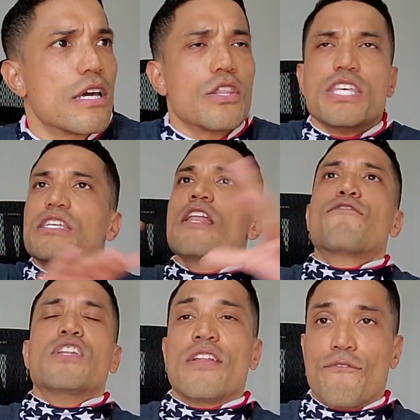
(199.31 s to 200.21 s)
this
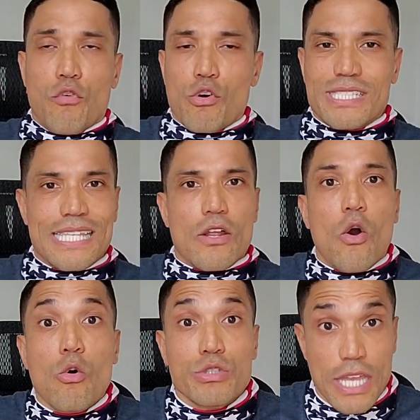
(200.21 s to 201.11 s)
infinite force that
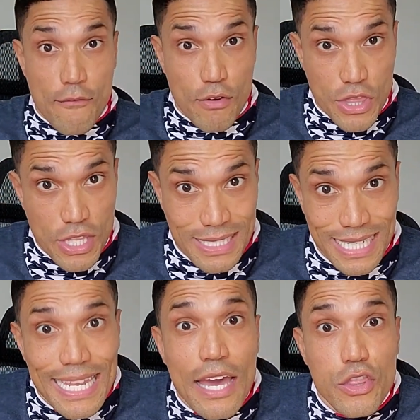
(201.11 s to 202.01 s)
holds everything
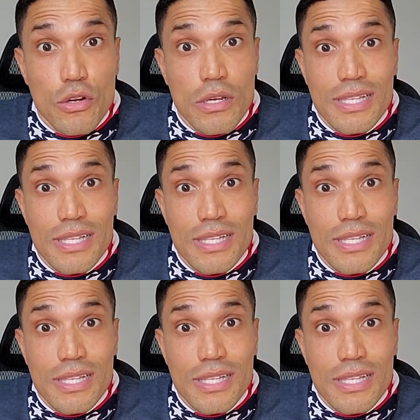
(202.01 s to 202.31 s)
together.